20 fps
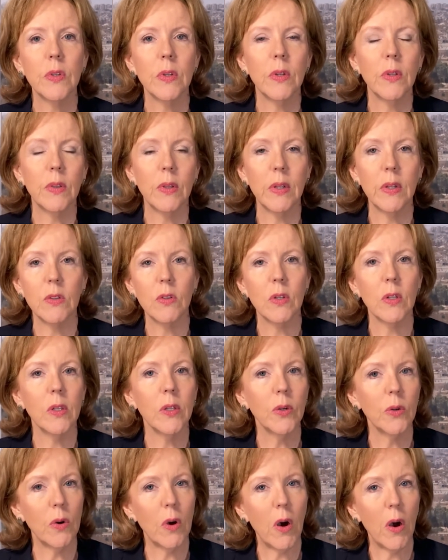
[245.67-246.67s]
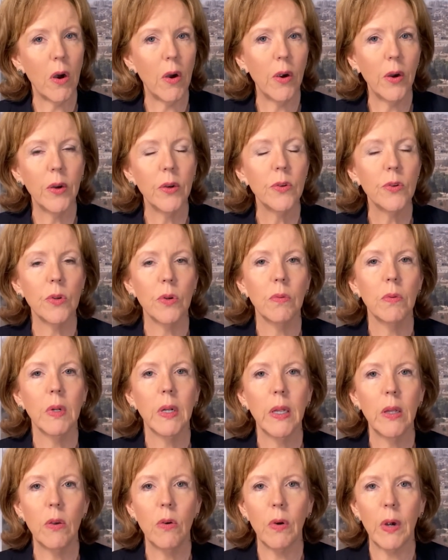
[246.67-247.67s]
It's a little hard to
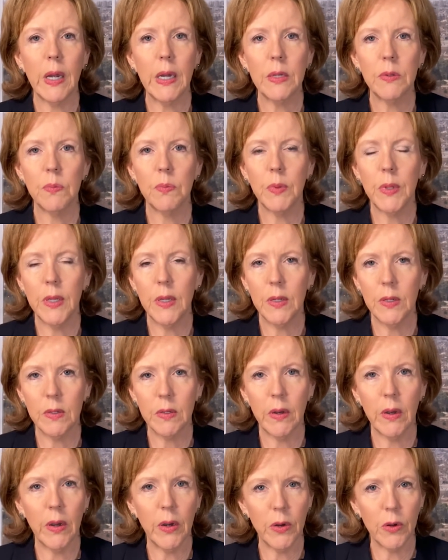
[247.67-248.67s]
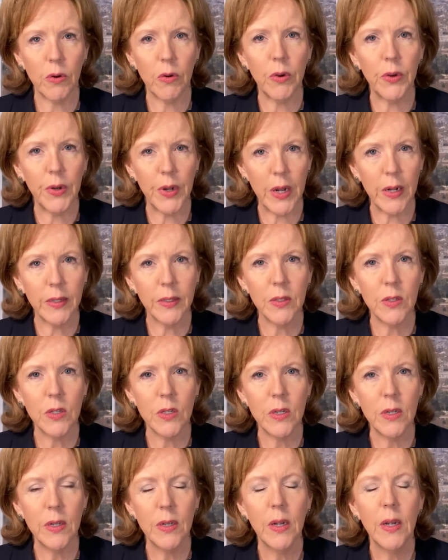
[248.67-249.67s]
really grasp the entire
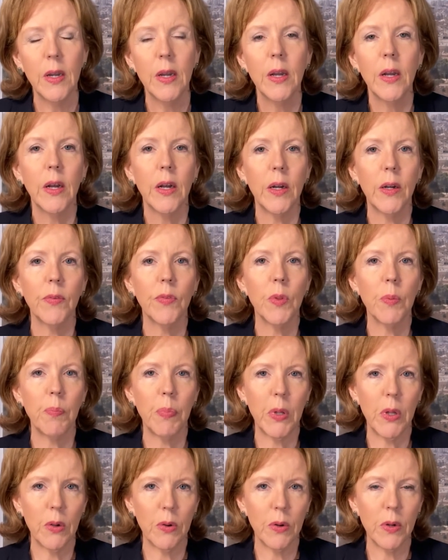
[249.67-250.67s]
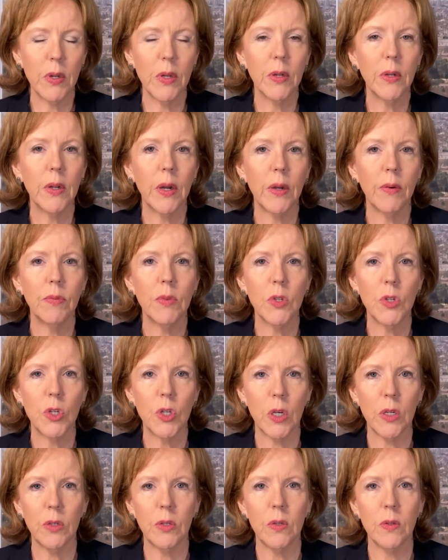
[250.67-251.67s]
chronology of the period of the
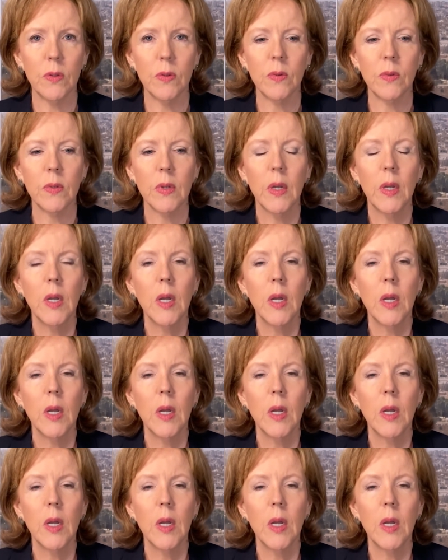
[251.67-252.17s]
Judges,